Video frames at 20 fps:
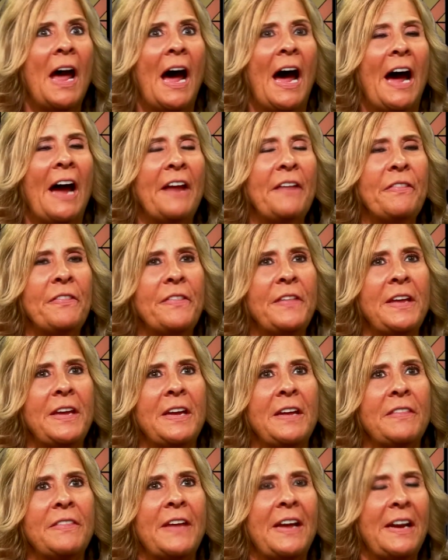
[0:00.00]
I
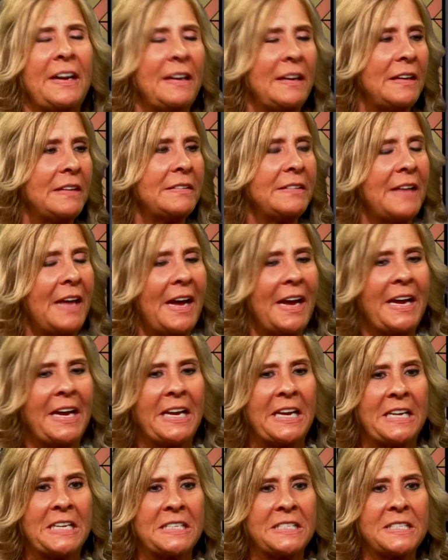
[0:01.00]
think that
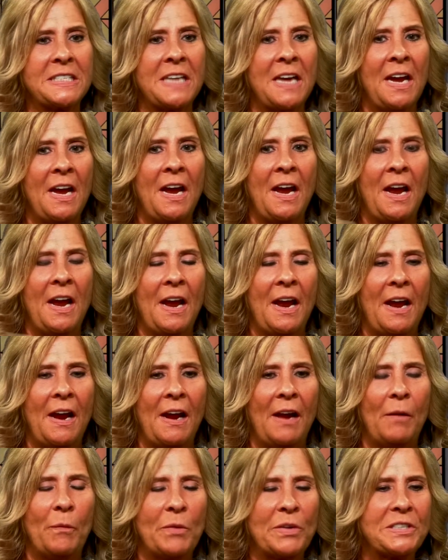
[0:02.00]
Lions,
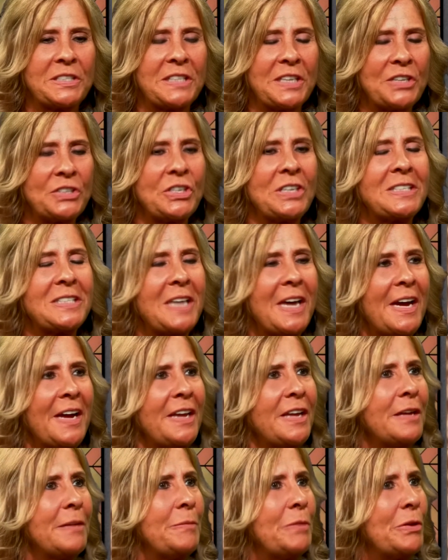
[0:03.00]
we're such a
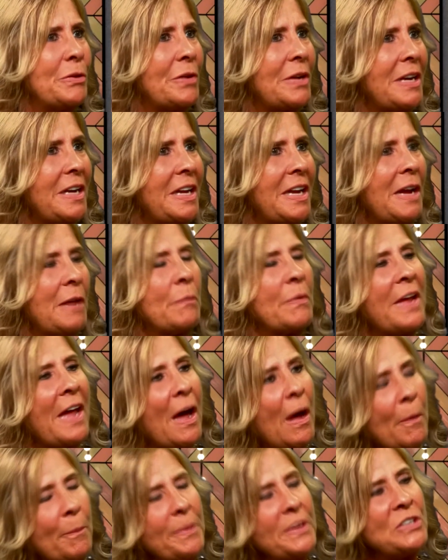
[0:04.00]
tight community and mm-hmm. we
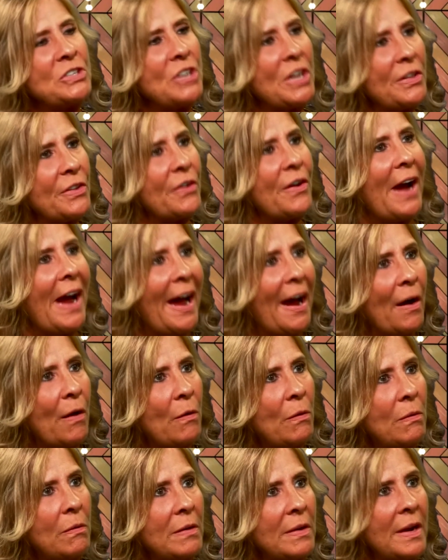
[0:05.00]
help mm-hmm. each other
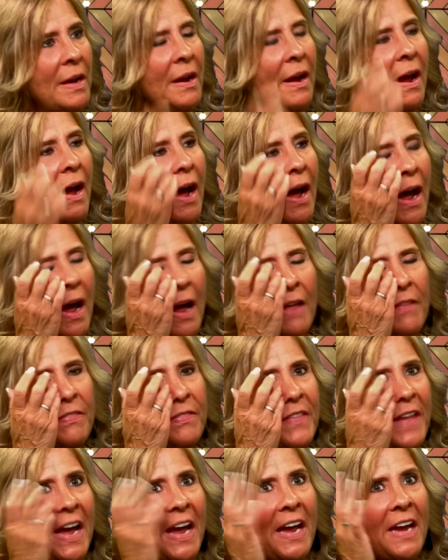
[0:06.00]
out.
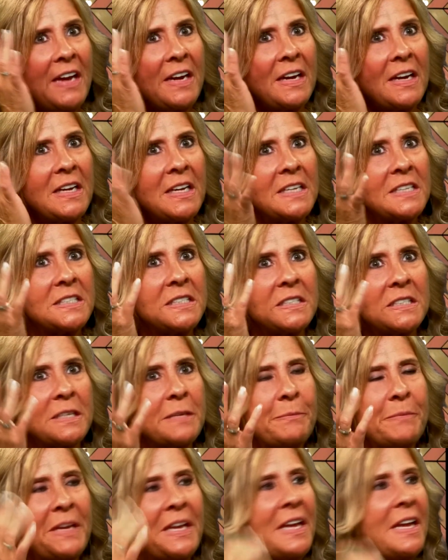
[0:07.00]
That is, to
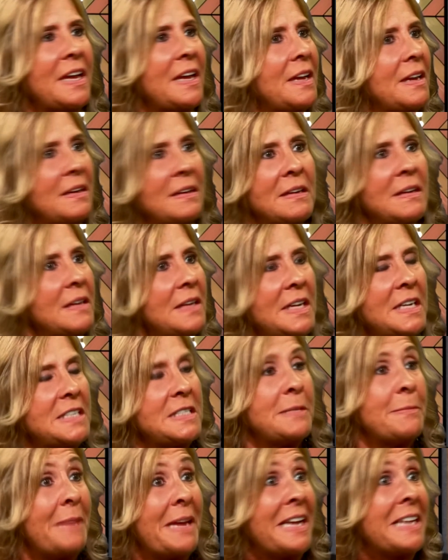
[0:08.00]
me, is
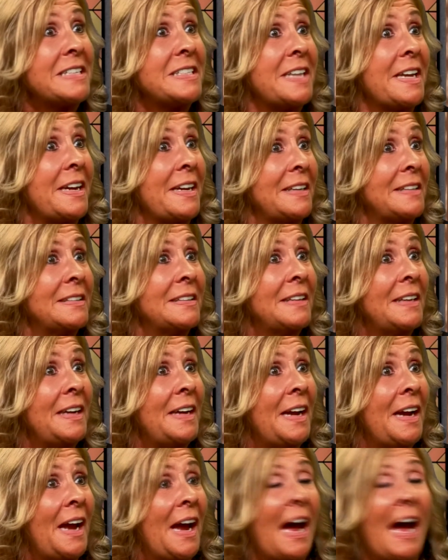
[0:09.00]
amazing.
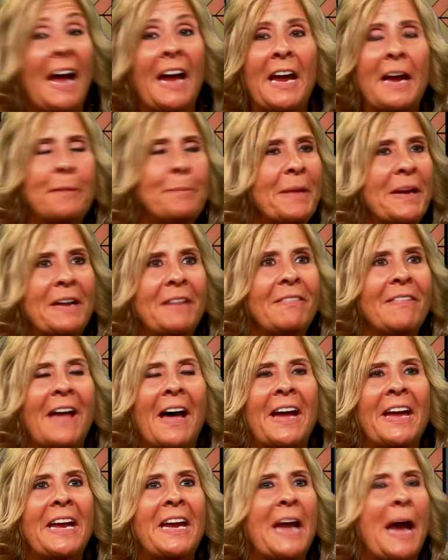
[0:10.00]
Yeah. I had been a
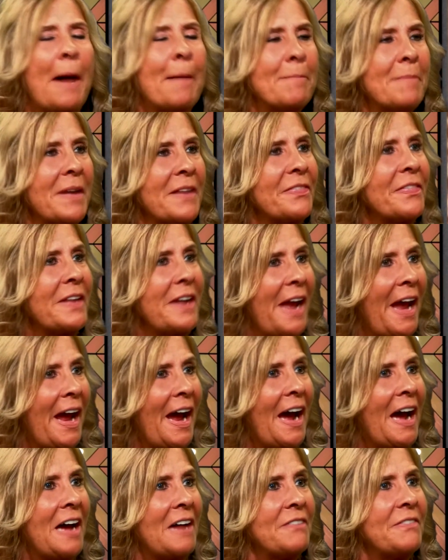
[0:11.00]
lion a month and a
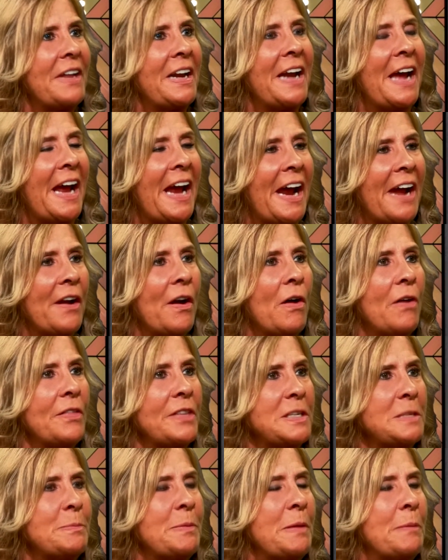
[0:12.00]
half, mm-hmm. and I had all
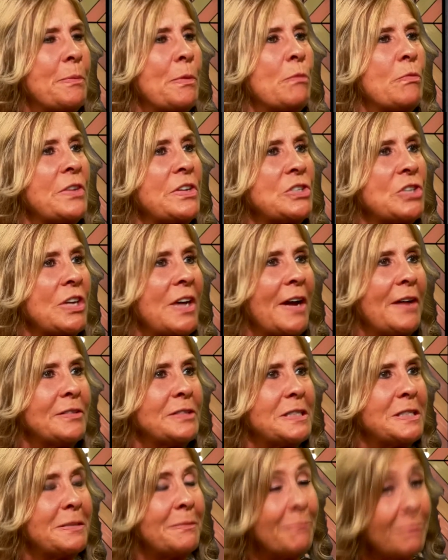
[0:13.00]
these people reaching out
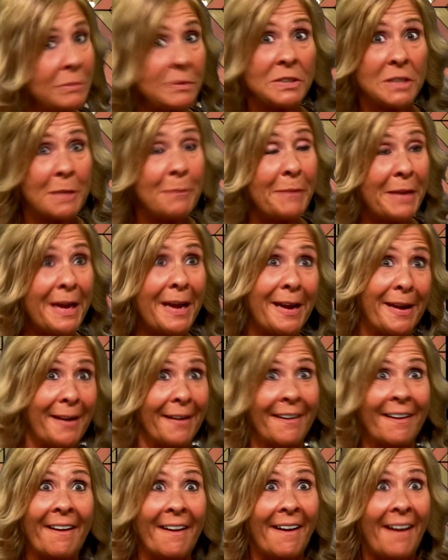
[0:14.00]
to, to me.
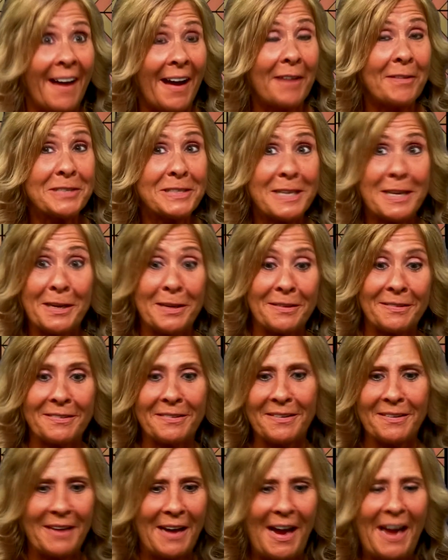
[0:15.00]
I was like,
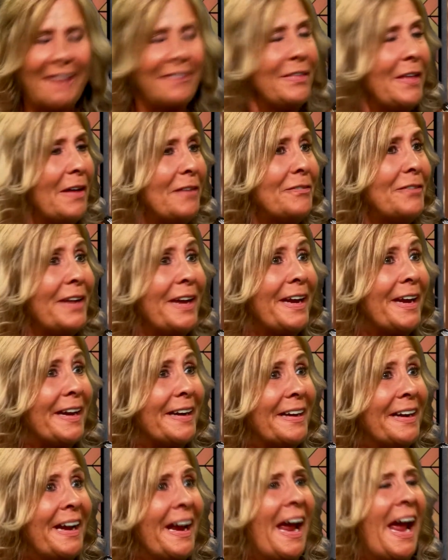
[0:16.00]
I love it. That's
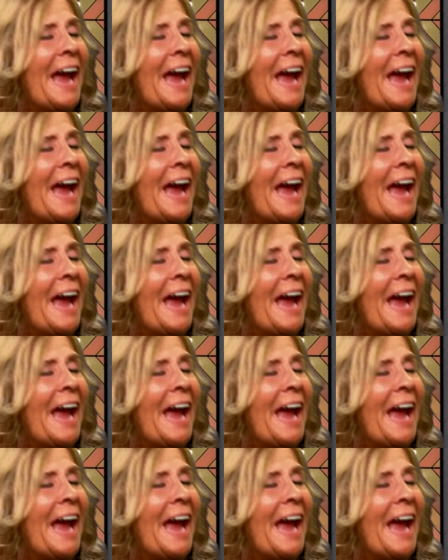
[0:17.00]
community.